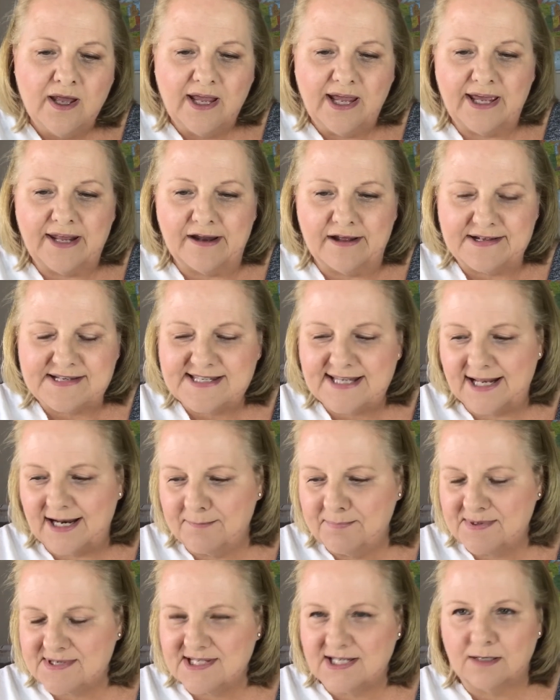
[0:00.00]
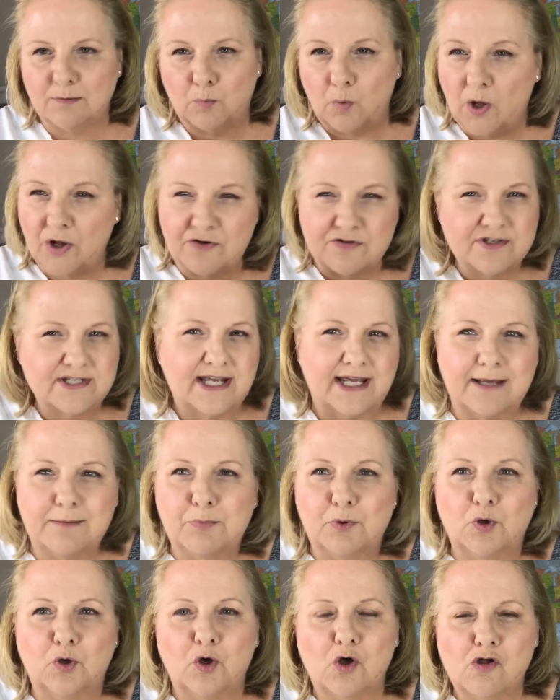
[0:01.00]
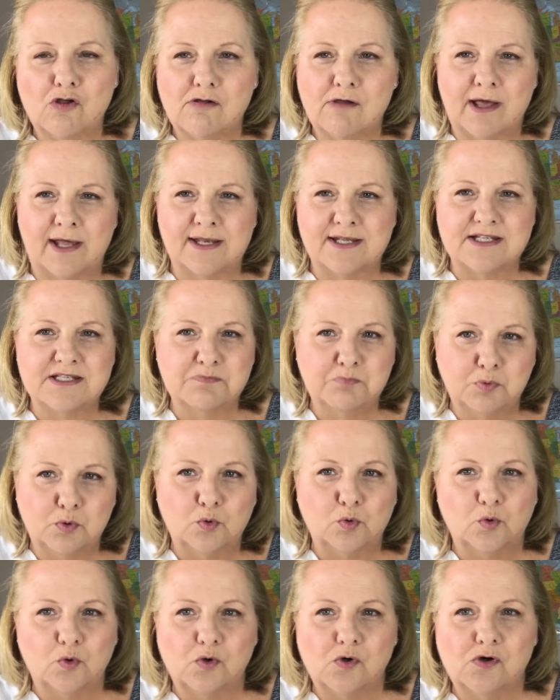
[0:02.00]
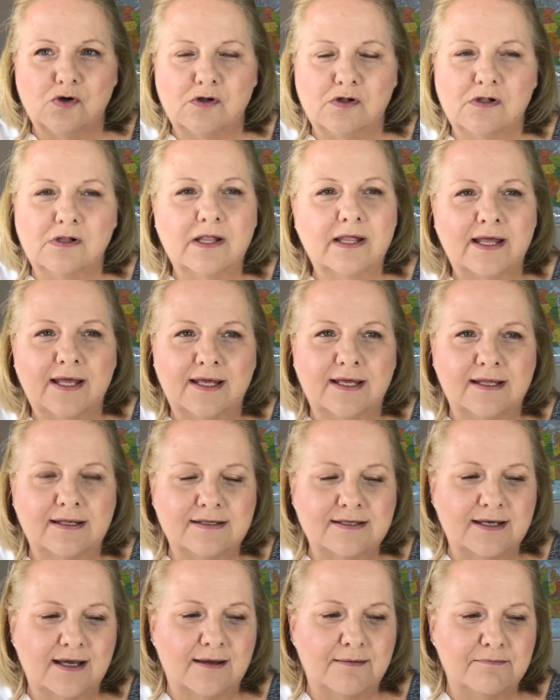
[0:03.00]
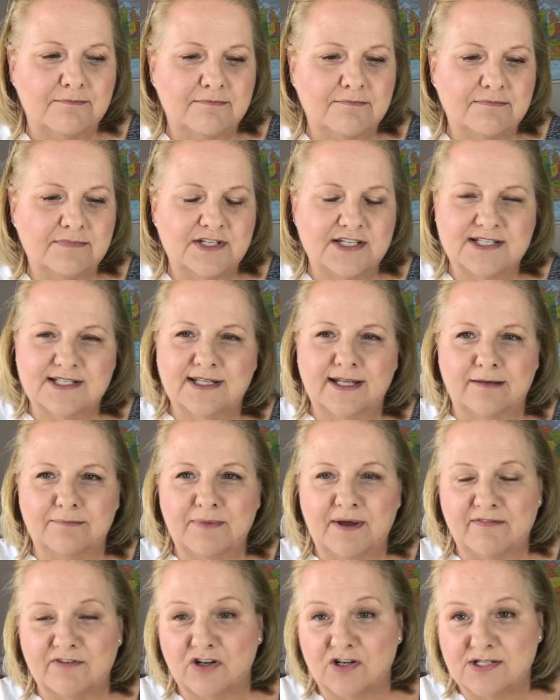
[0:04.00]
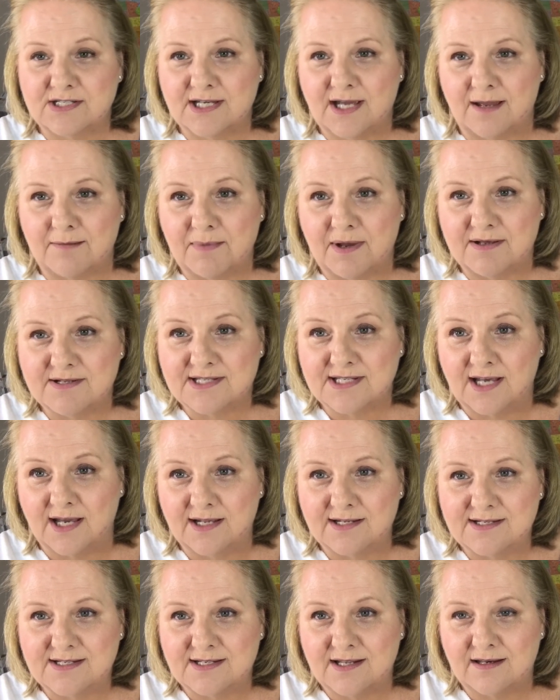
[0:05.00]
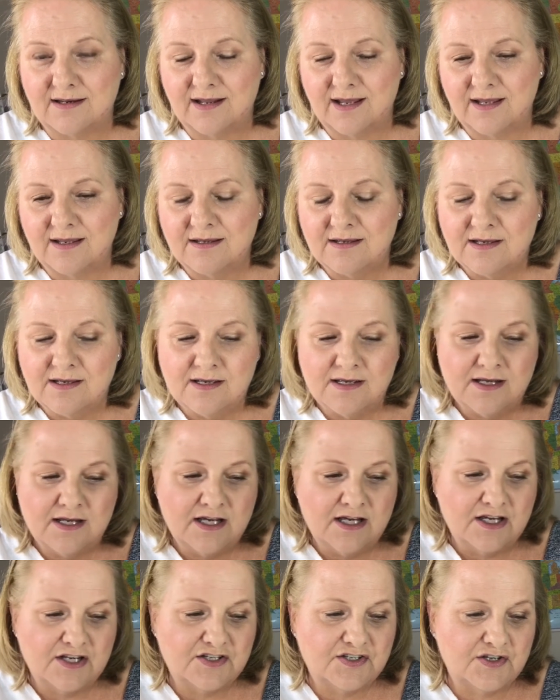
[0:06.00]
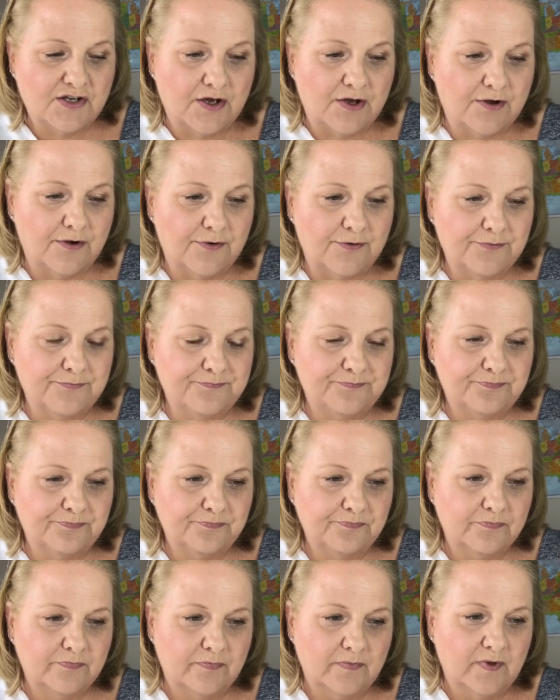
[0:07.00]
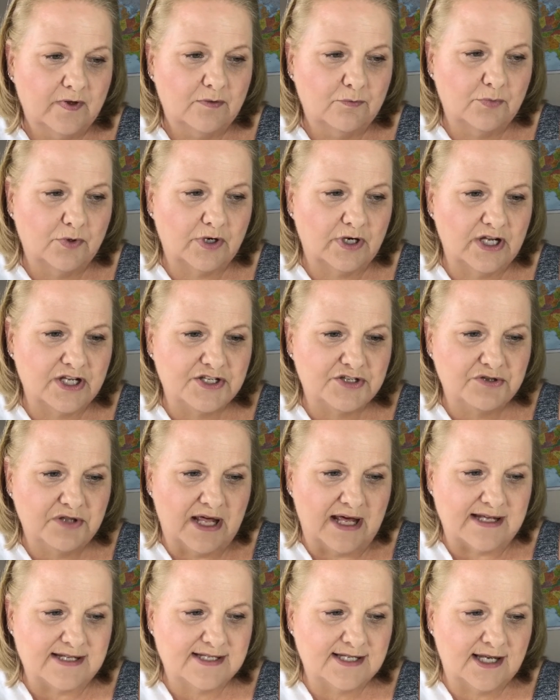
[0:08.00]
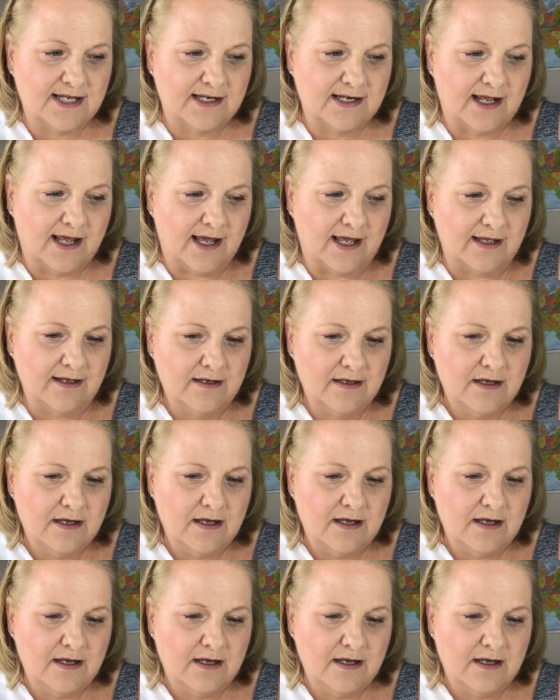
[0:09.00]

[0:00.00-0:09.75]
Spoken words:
And I'll set up his little water table and his pool, and just let him have a good time outside Sunday. So we're gonna do that Sunday.